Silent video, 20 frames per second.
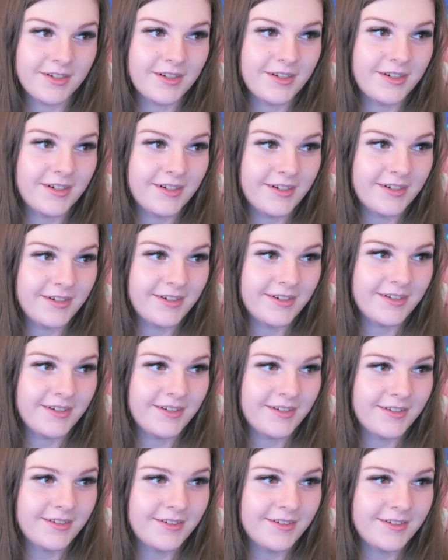
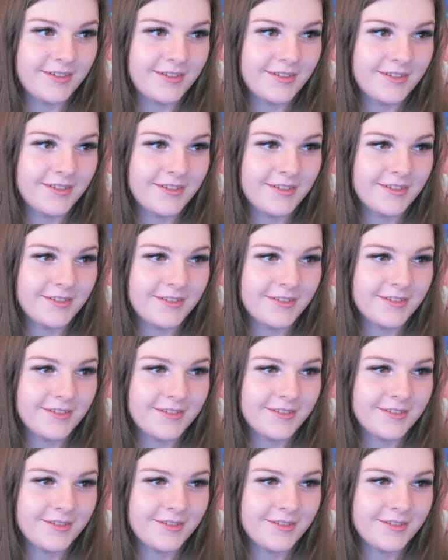[no speech]